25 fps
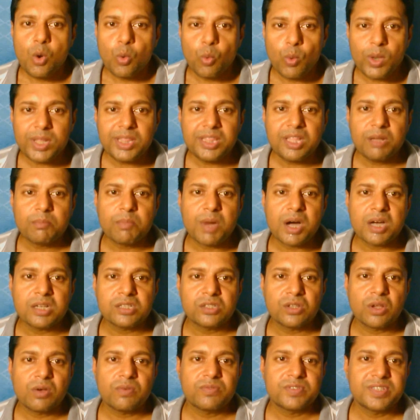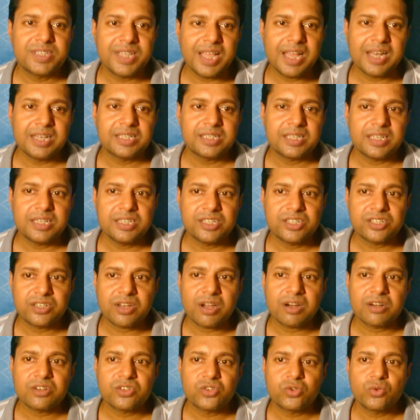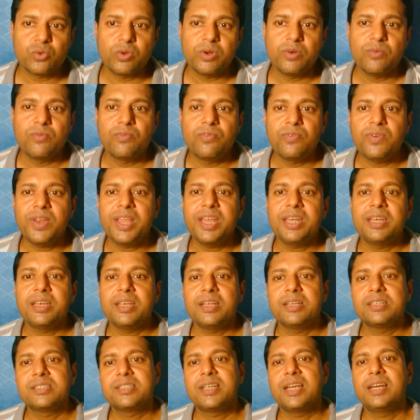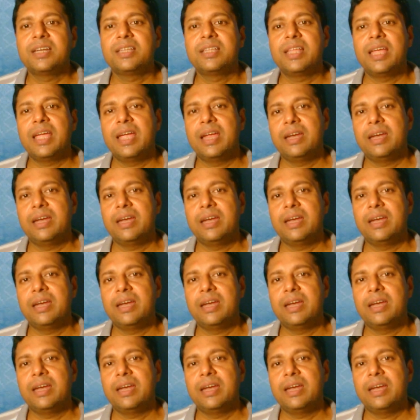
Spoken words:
When the mass of cells starts to inflate inside the